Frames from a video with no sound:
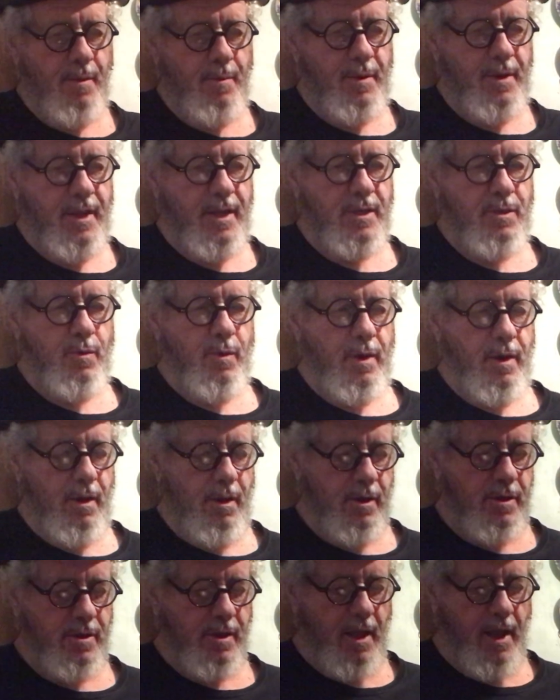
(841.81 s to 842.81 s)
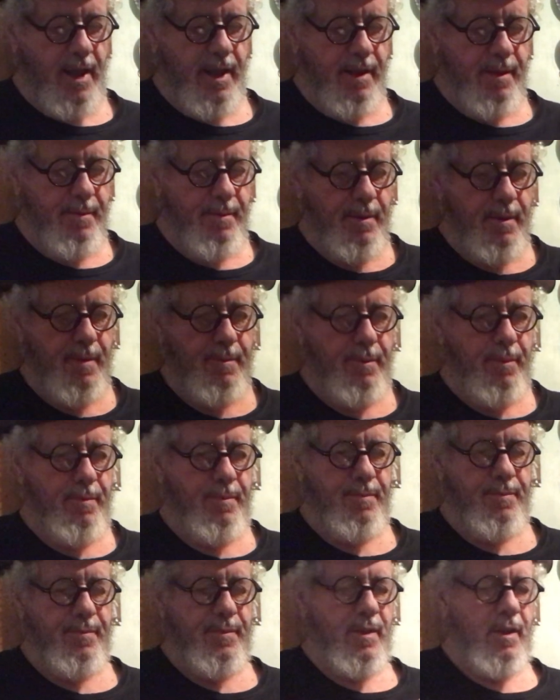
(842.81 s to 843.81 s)
That's what it looks like.
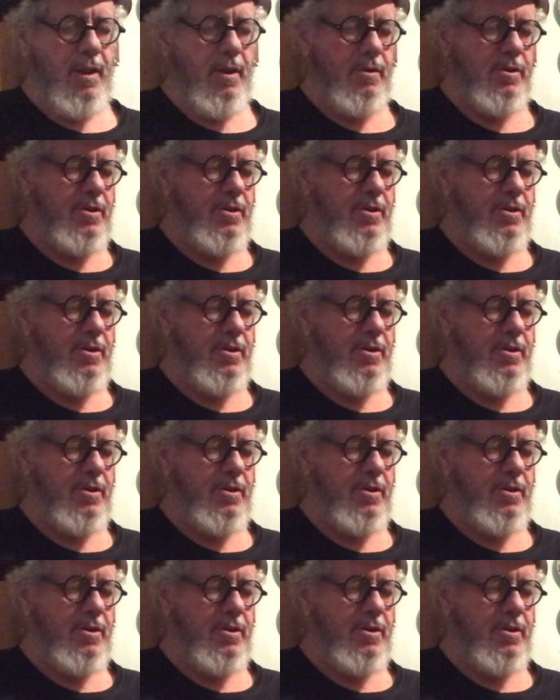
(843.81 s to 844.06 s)
A little